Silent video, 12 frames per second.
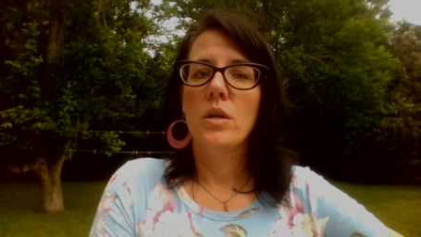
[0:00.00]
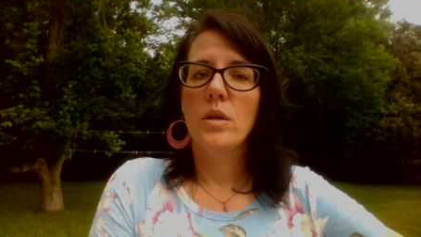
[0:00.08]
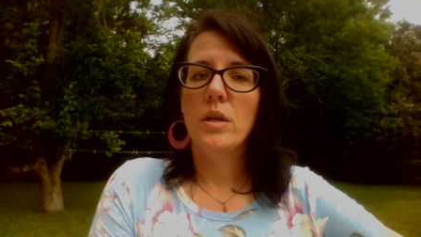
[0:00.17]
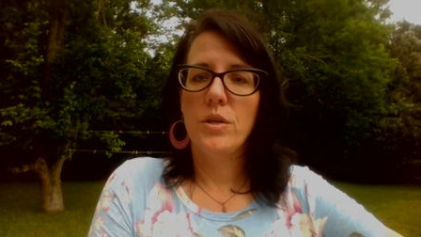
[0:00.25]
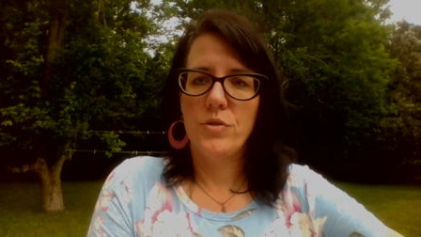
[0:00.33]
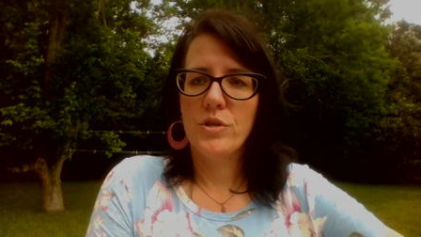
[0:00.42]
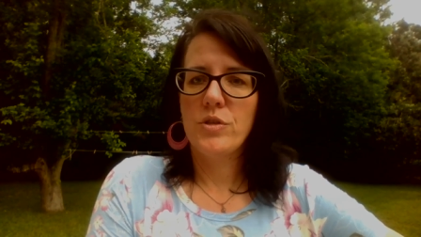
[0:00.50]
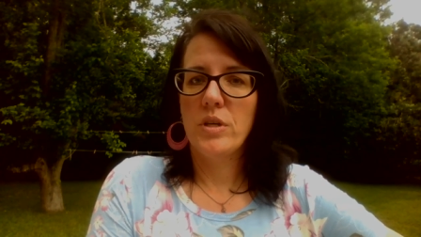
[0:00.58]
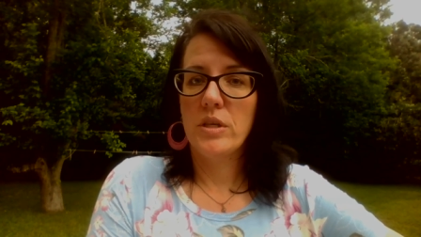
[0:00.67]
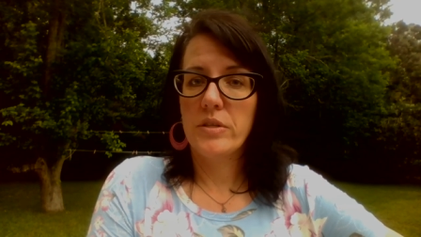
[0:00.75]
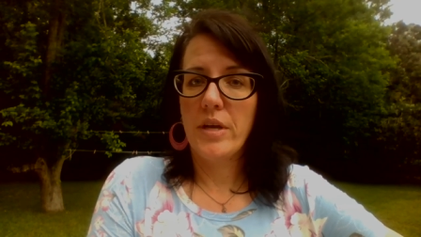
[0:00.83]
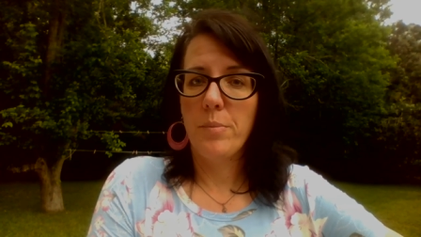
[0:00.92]
it's just an
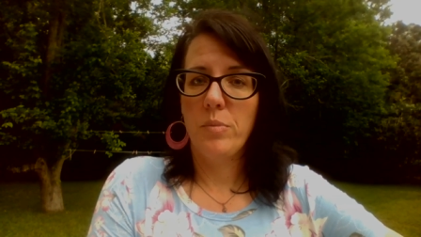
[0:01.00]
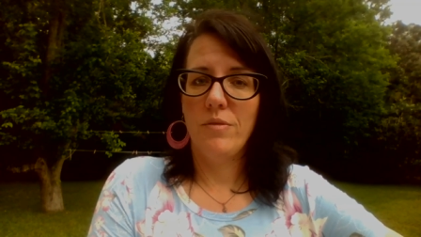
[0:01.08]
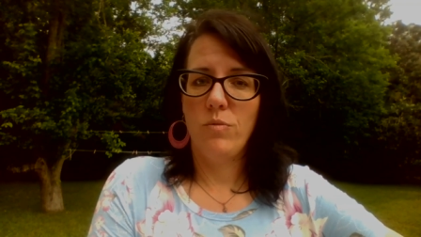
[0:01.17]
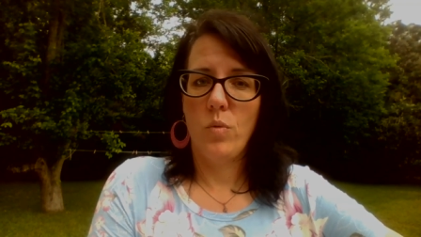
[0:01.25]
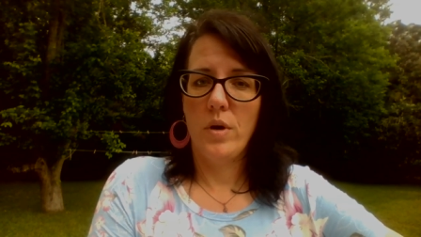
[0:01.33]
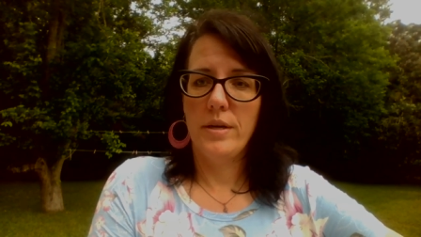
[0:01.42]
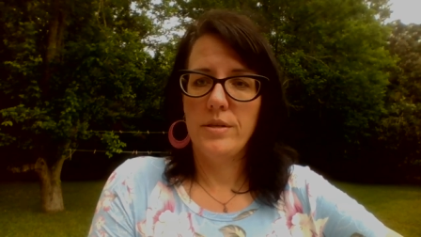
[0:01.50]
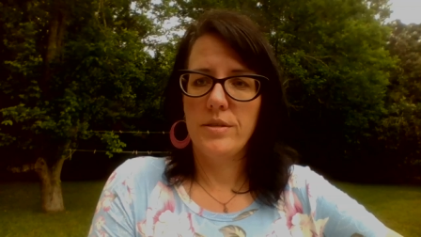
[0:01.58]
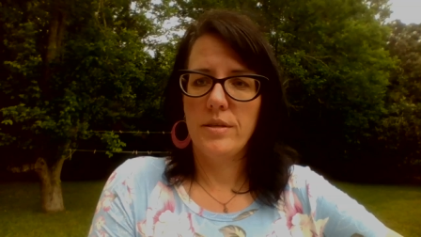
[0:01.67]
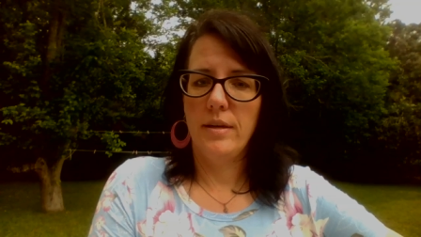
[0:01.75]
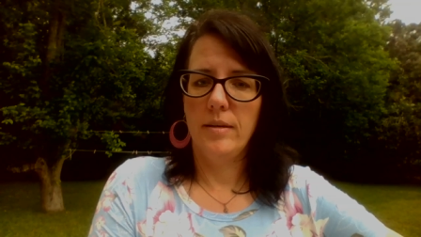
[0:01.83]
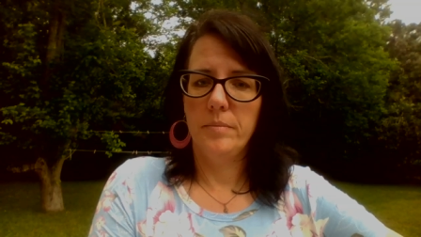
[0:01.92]
example of what
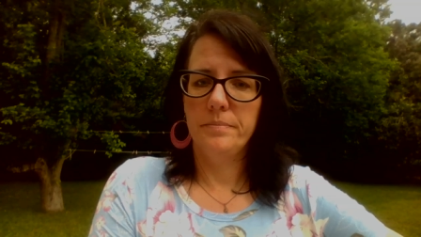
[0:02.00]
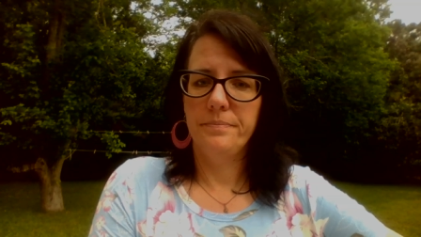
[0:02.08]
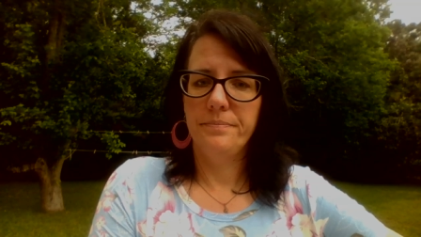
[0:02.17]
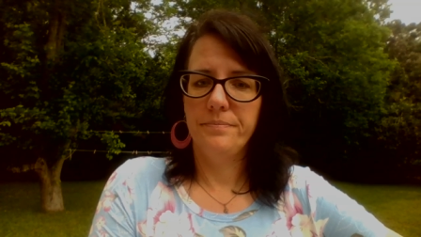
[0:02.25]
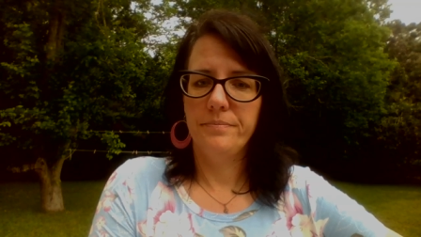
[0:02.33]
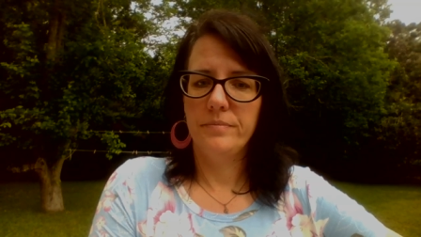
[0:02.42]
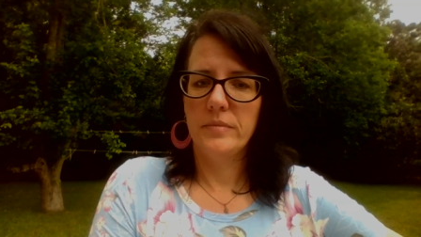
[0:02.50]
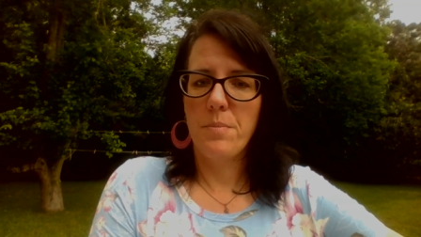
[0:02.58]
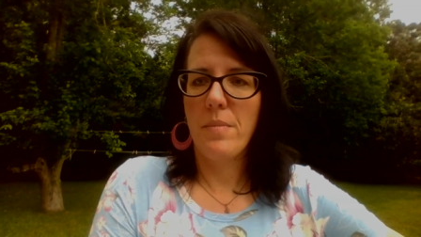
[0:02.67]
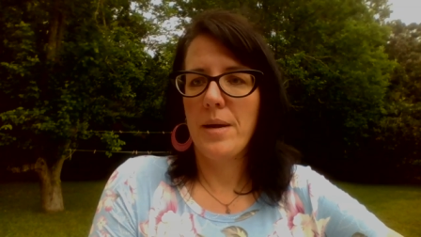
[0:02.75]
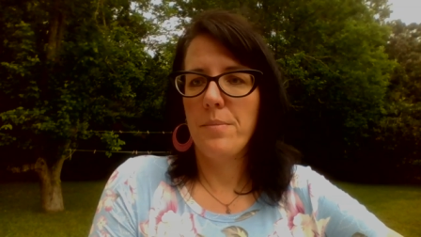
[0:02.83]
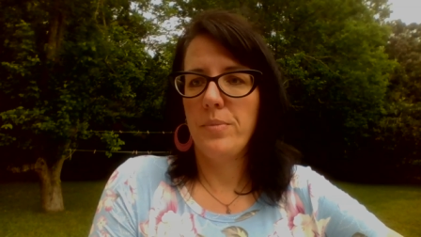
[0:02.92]
it
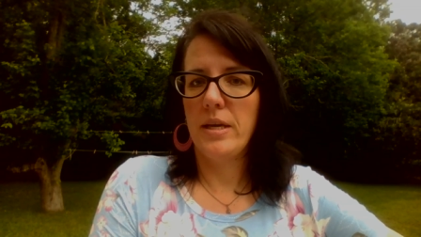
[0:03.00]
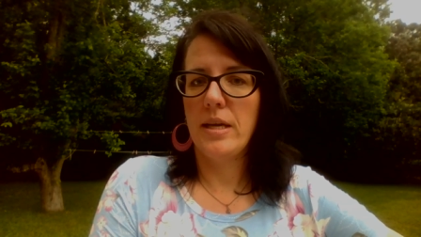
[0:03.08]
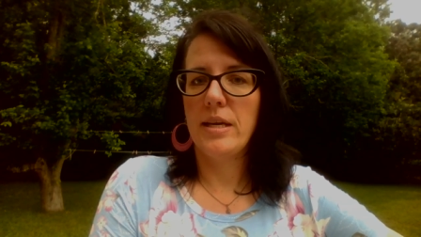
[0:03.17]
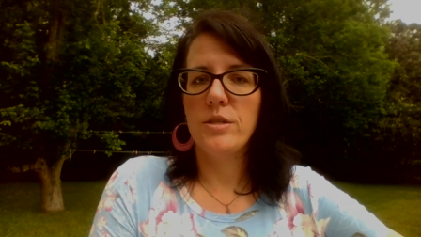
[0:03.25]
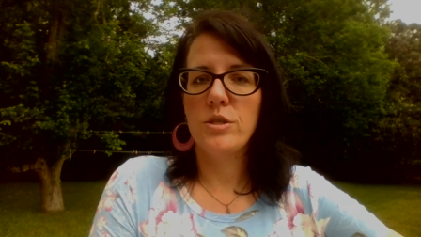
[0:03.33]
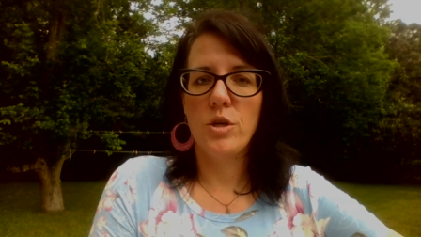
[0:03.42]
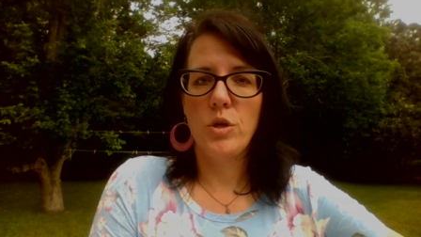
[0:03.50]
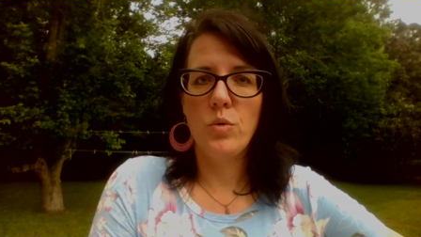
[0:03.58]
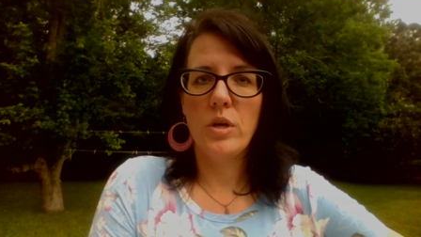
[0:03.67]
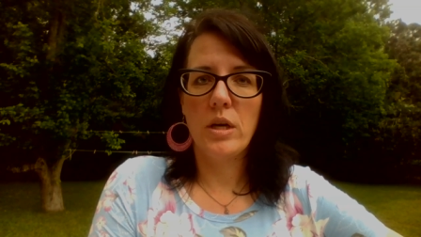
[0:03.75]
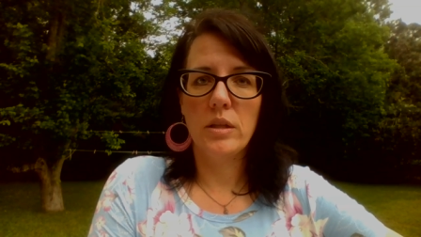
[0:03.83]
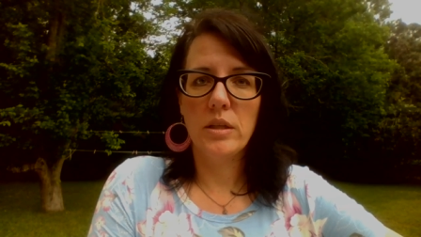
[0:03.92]
might be, and so you
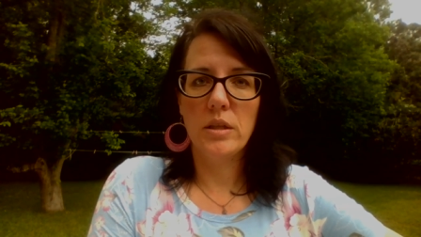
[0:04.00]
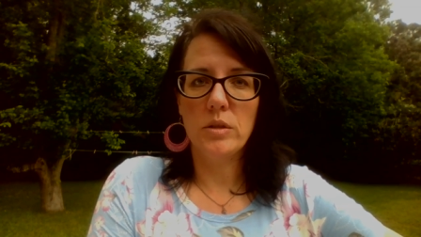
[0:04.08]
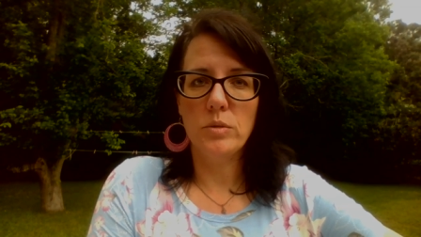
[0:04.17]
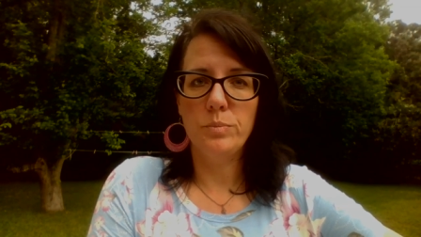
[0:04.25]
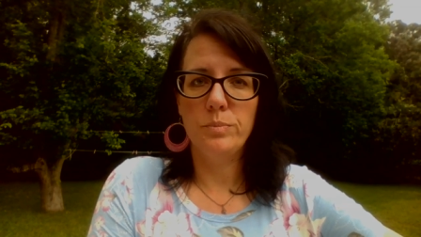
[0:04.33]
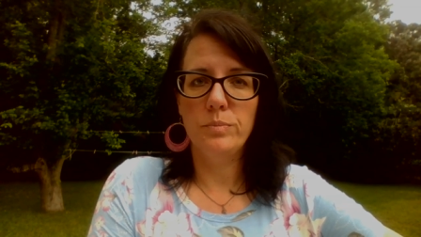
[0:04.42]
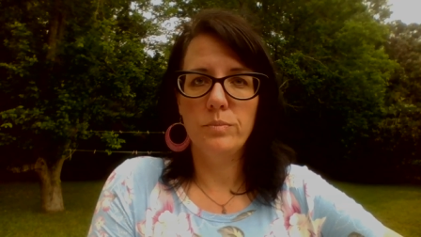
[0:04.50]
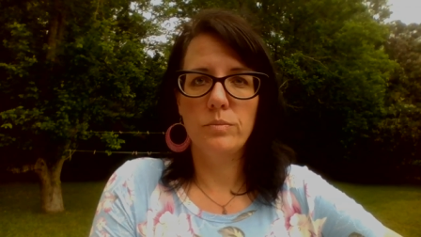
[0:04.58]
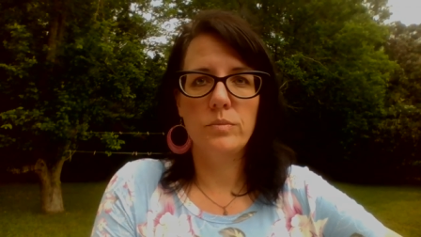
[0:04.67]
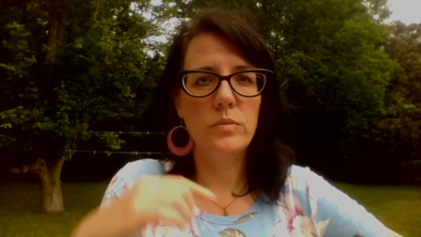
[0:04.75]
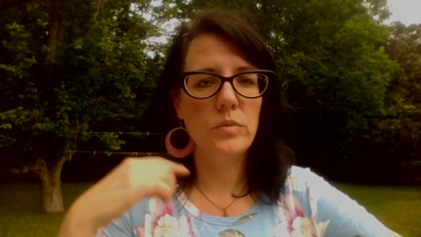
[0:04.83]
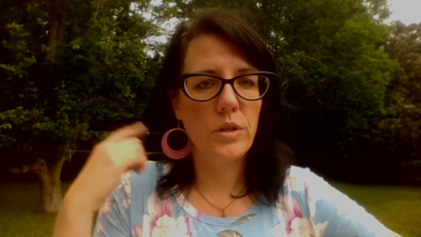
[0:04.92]
get a little,
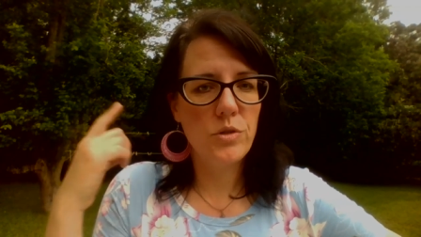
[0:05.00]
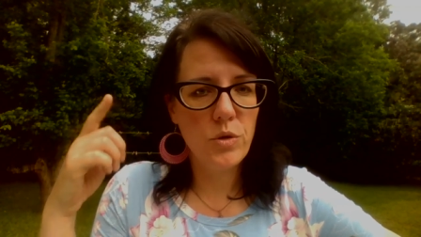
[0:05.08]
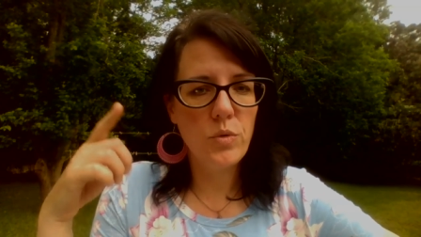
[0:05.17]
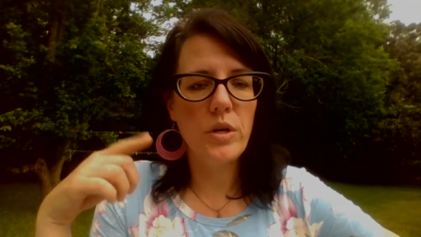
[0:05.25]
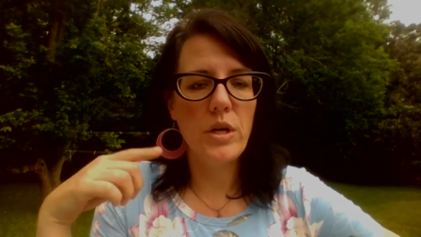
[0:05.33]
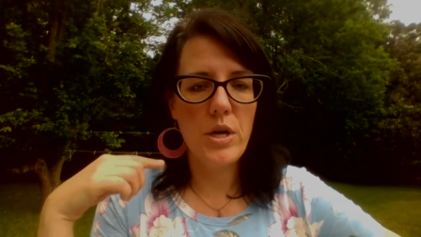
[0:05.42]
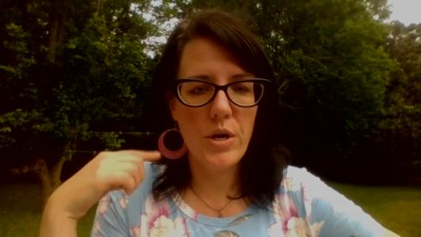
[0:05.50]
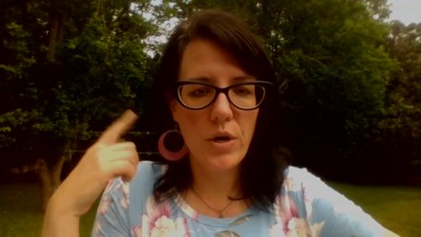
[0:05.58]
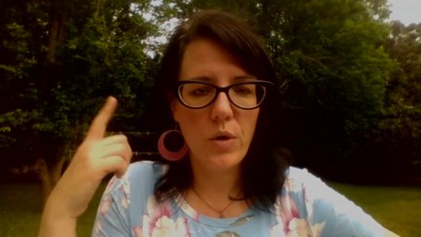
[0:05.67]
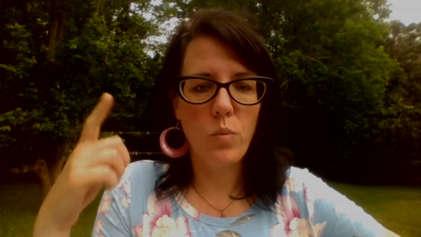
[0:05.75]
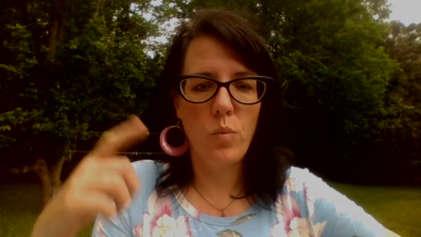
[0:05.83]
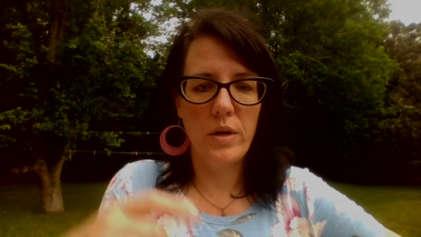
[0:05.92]
so you can
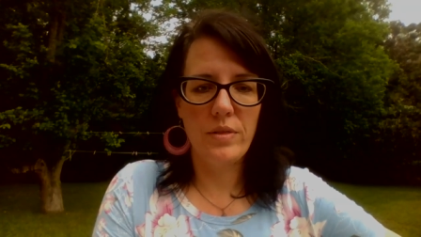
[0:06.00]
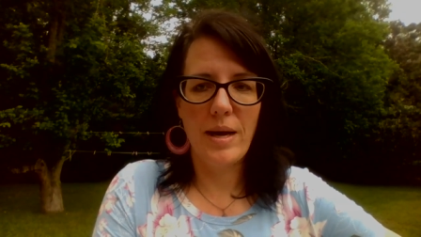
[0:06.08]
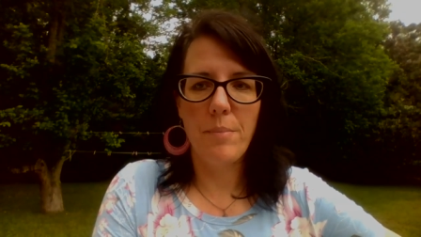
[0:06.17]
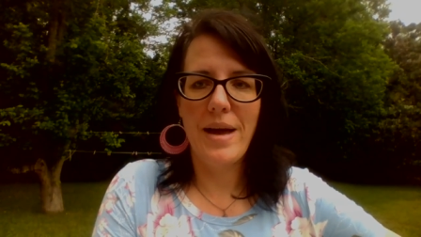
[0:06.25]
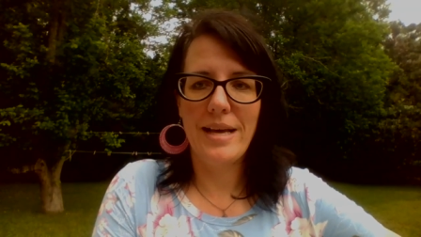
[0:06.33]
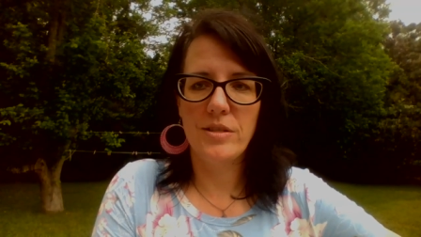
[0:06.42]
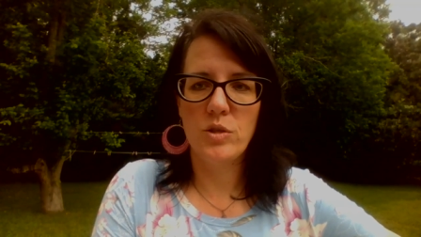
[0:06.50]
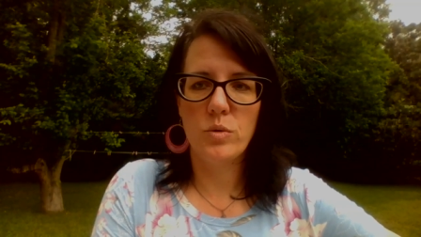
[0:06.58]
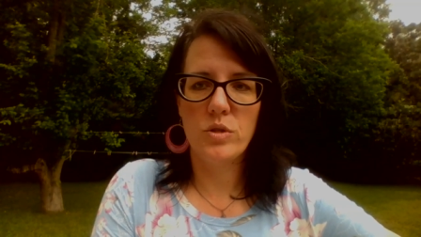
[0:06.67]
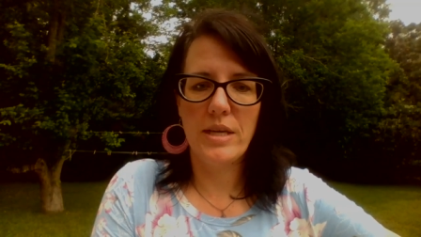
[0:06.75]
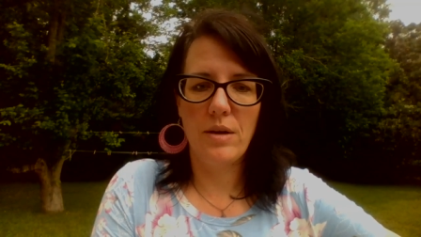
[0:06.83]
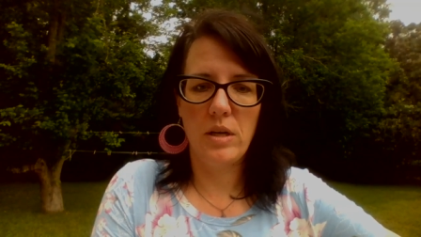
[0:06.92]
hear what that passage will
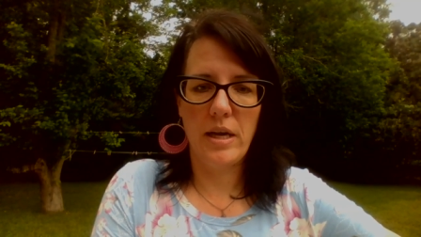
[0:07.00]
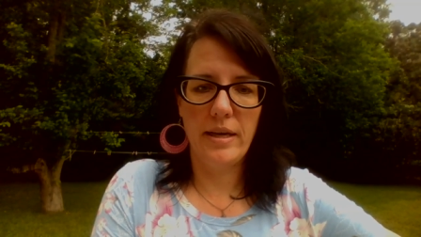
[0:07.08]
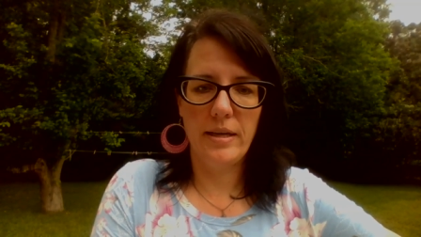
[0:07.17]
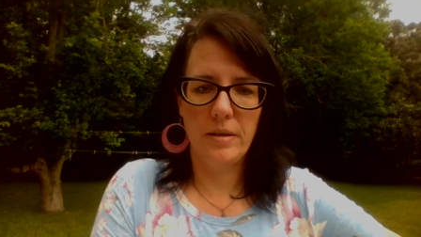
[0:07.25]
sound like.